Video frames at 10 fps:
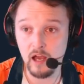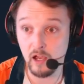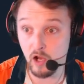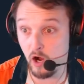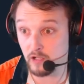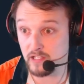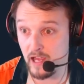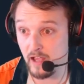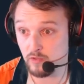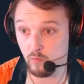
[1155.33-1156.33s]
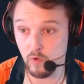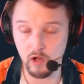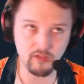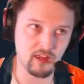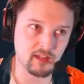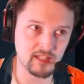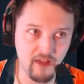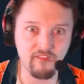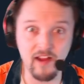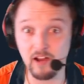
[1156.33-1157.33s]
cards or the
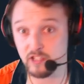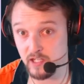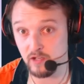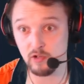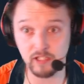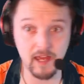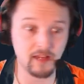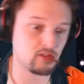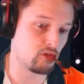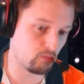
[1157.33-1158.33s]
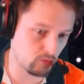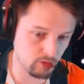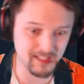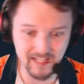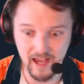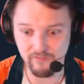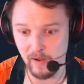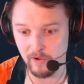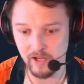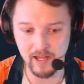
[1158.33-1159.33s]
Sapphire Steel decks or the Ruby
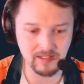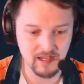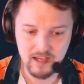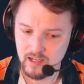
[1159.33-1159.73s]
Sapphire decks.